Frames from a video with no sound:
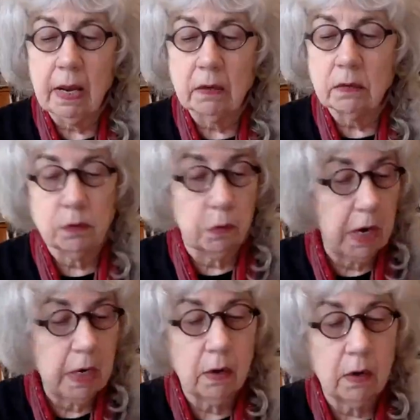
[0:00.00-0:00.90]
aunt,
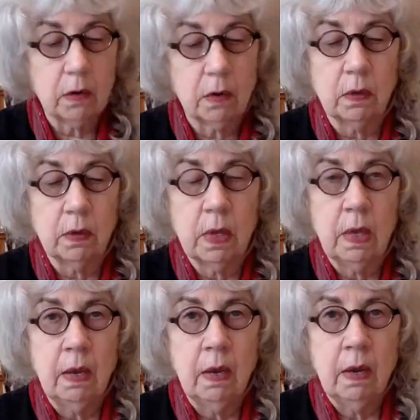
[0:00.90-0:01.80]
great uncle,
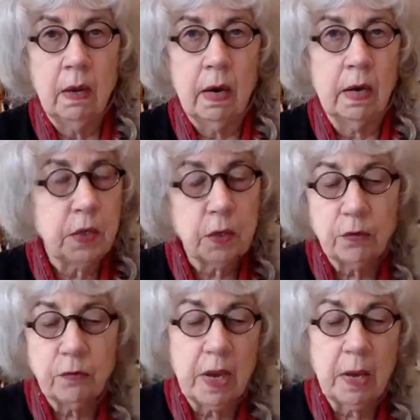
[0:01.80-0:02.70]
a dear
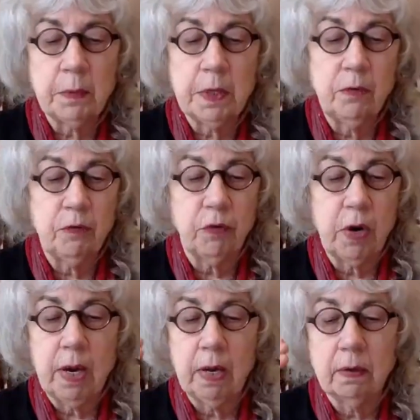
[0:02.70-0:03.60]
family
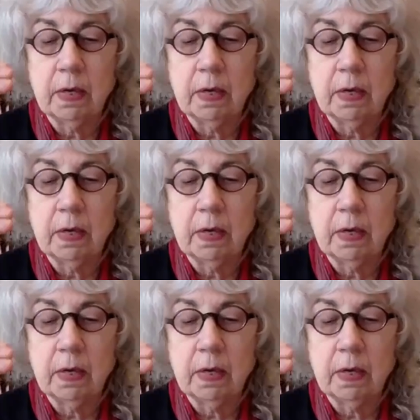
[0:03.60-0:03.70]
friend,